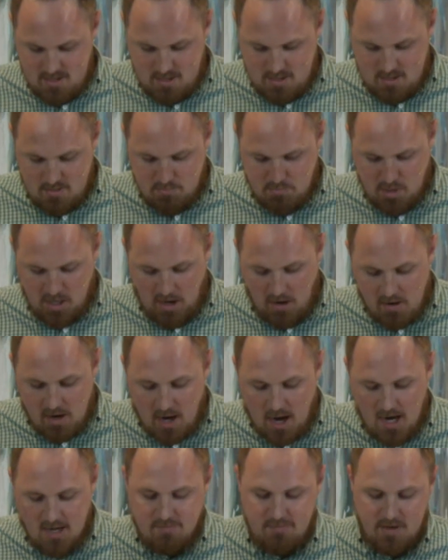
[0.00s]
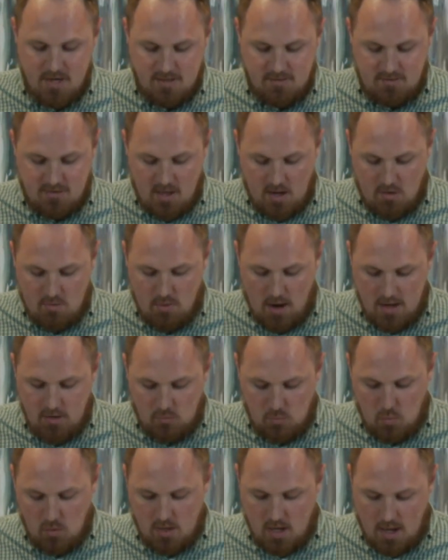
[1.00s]
but our confidence that Christ
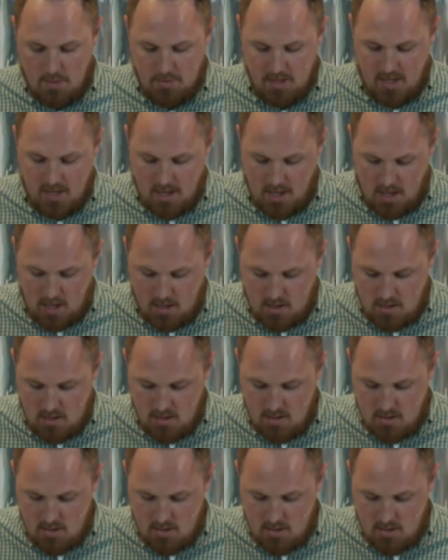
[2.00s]
will come again